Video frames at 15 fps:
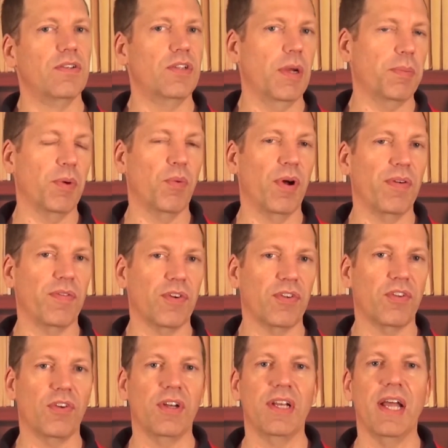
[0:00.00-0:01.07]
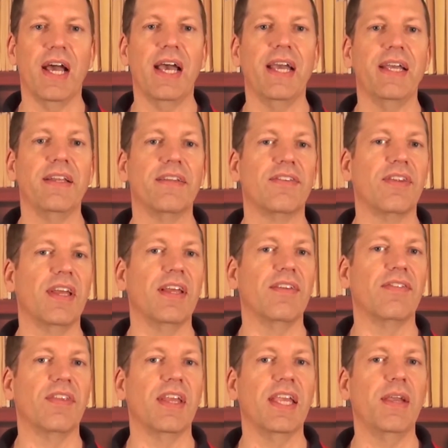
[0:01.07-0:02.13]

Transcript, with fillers: Chapter one, verse thirty-nine says that